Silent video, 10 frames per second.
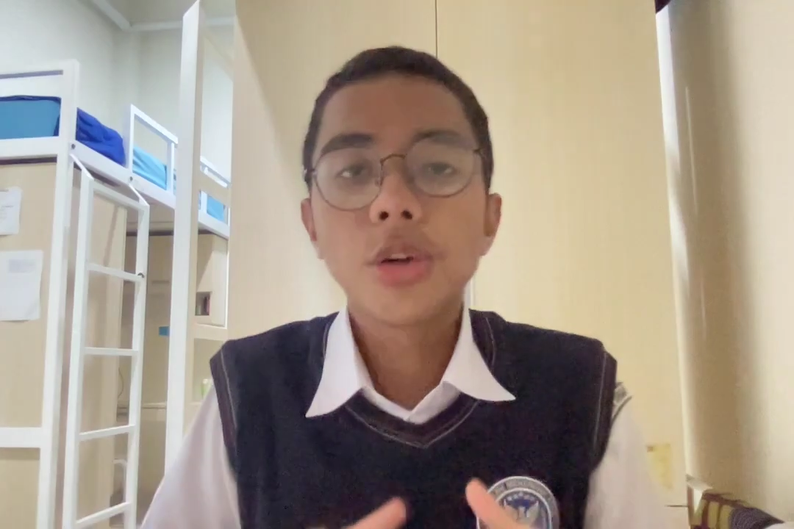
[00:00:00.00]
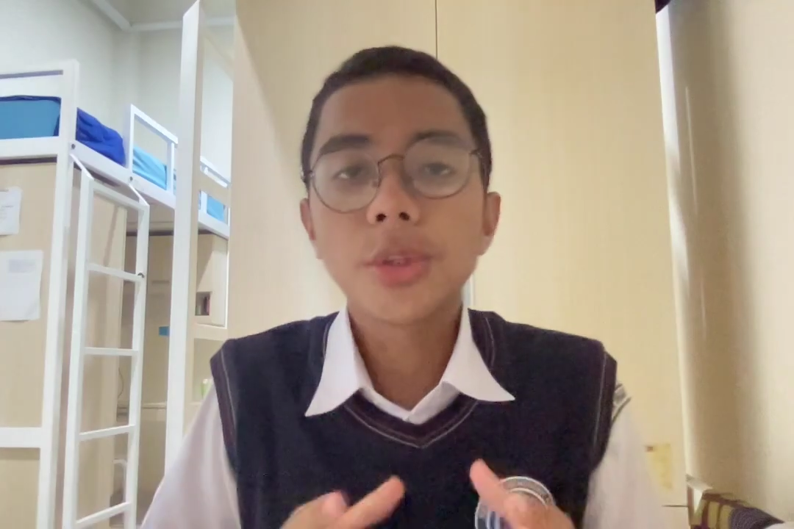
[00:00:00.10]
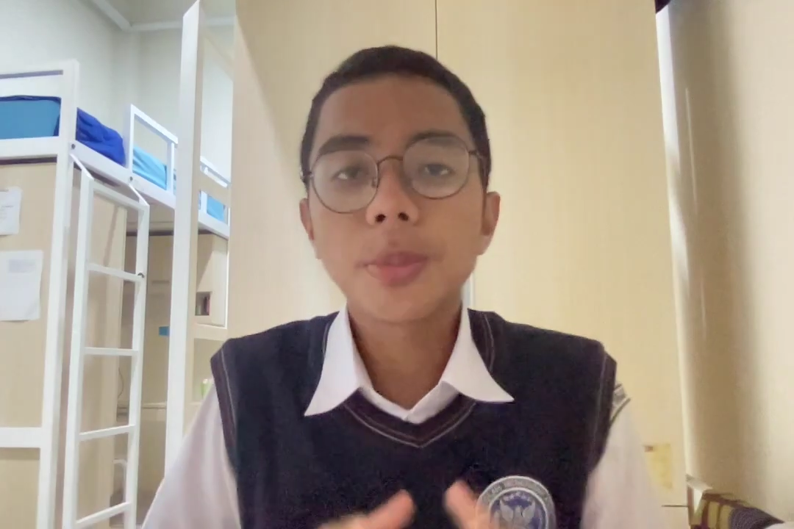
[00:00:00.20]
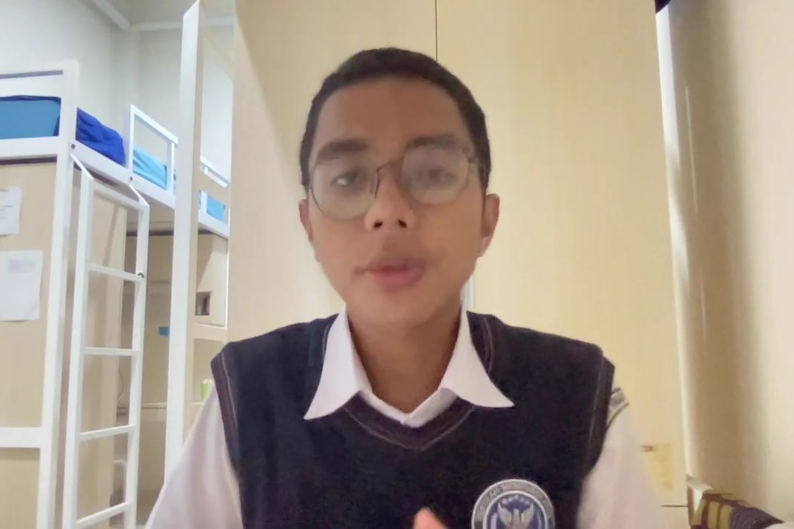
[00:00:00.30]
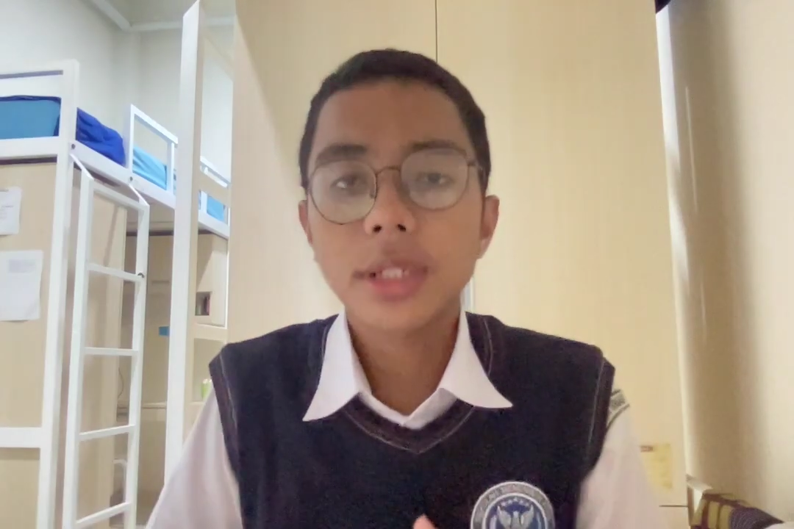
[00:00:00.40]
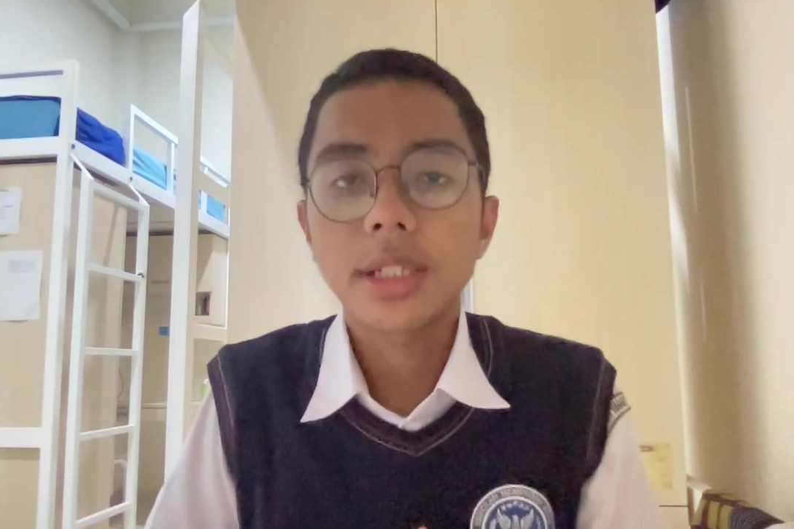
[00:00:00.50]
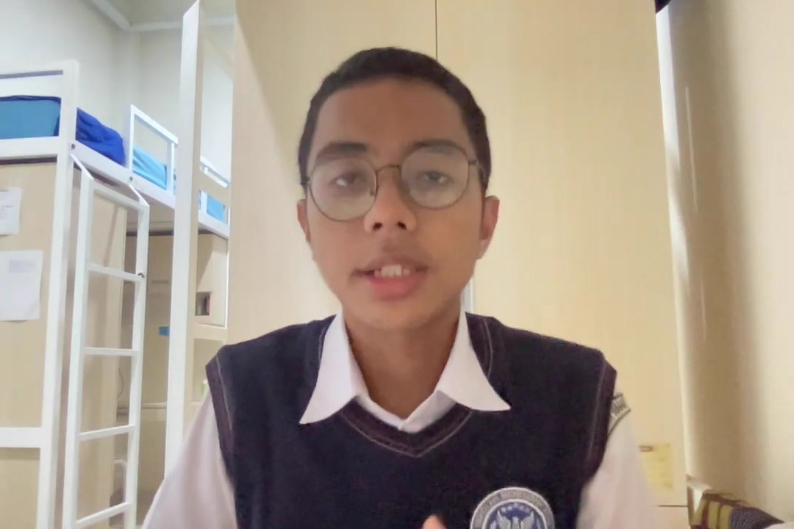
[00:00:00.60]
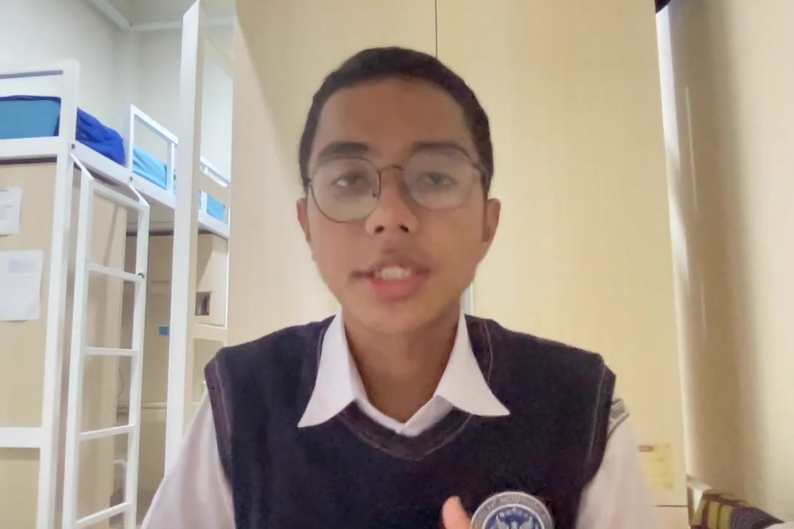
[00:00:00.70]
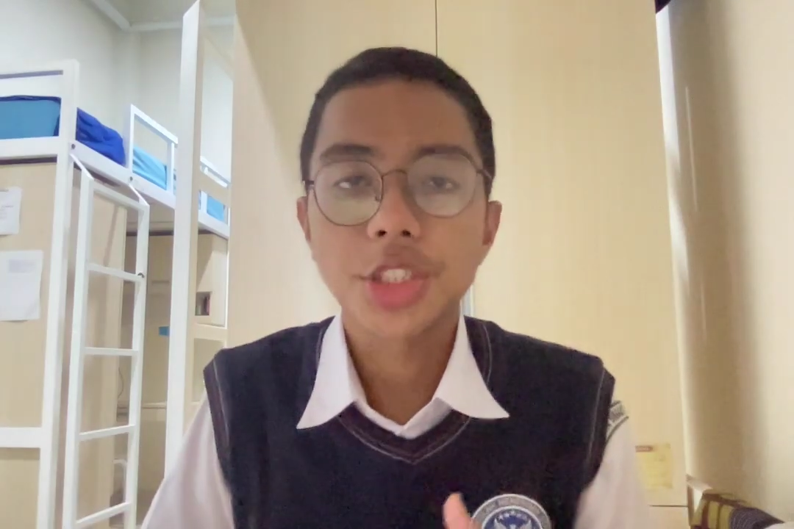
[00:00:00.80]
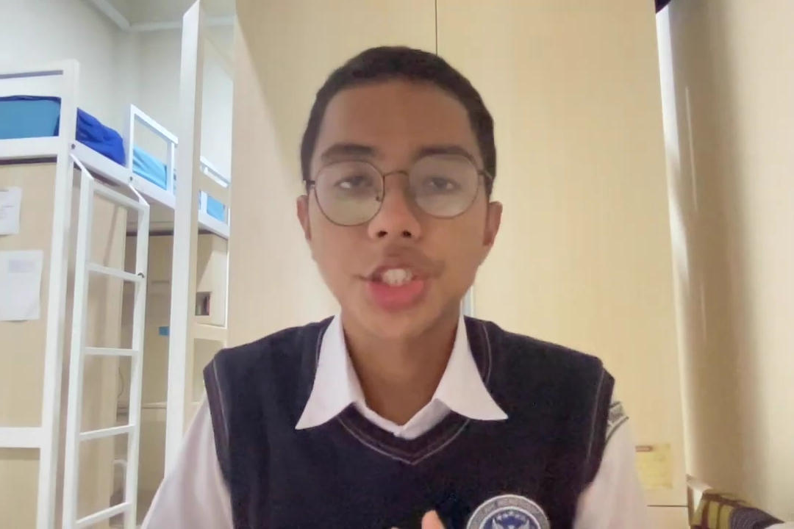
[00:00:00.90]
Good morning,
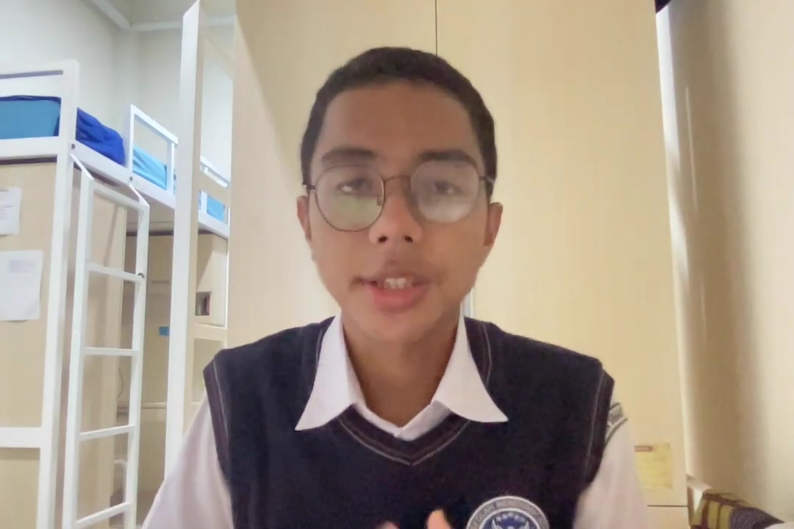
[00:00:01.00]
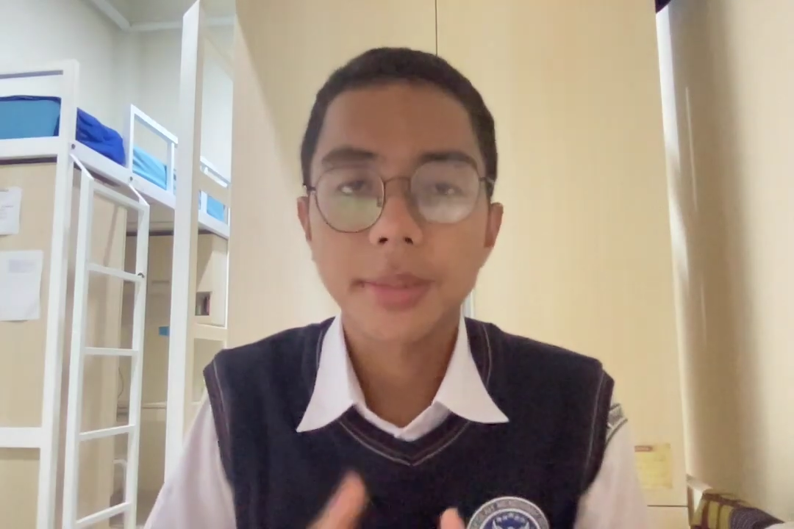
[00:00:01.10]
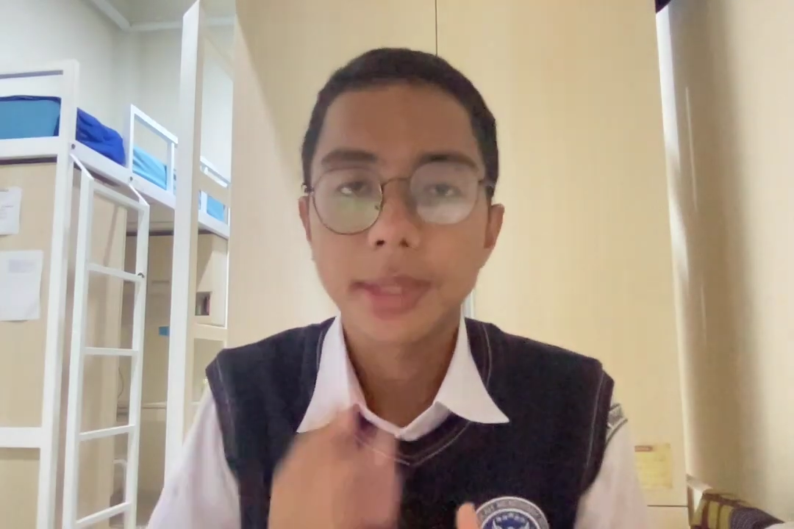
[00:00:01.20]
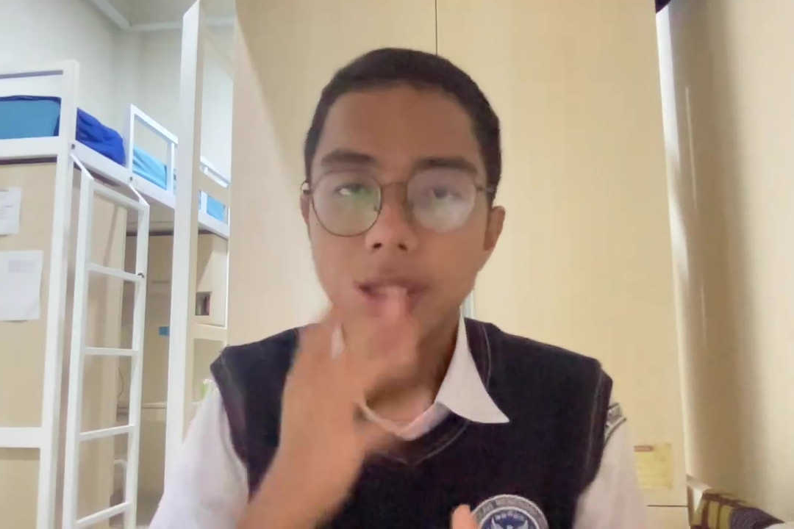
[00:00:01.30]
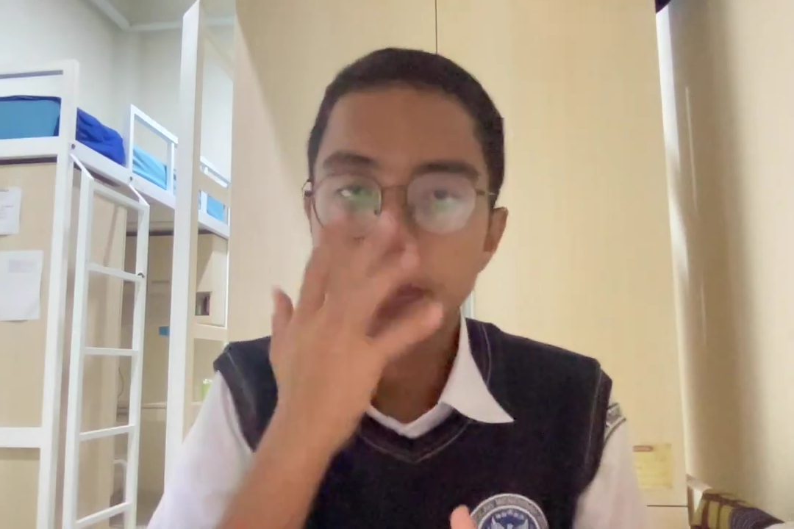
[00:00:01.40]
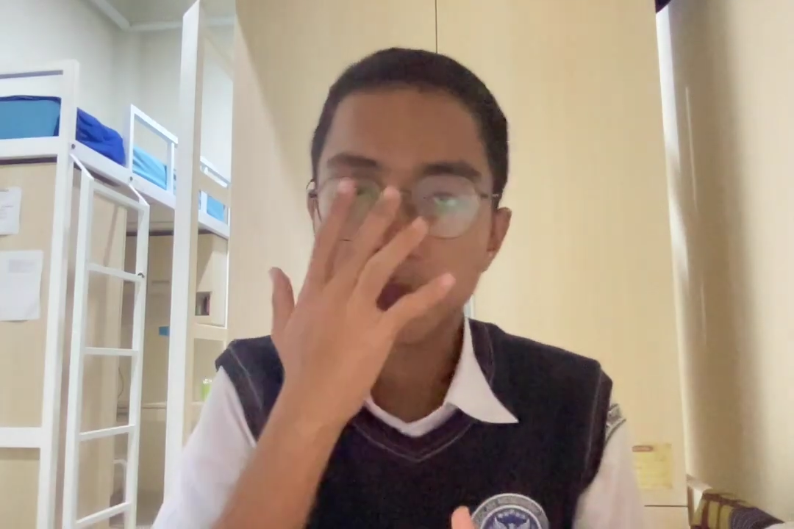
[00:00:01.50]
ladies and gentlemen.